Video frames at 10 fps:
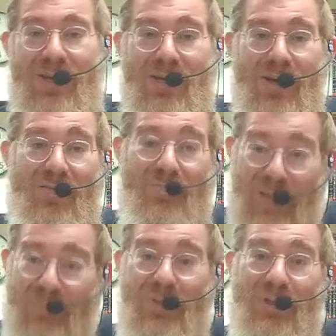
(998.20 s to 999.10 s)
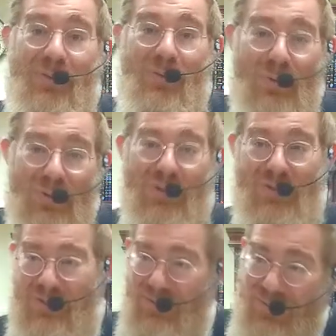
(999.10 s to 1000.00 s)
of people in the
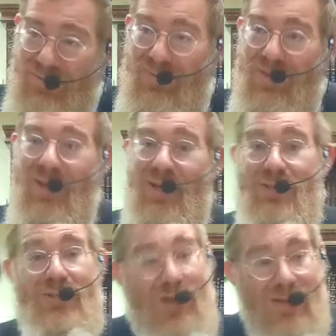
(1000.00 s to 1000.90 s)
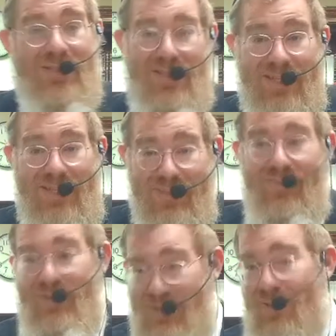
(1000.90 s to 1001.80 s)
world does
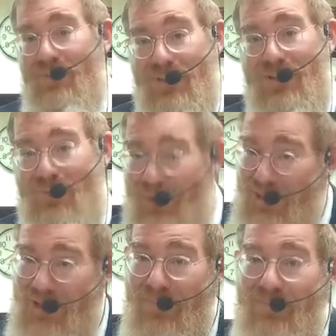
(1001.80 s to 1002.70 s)
give something to Hashem.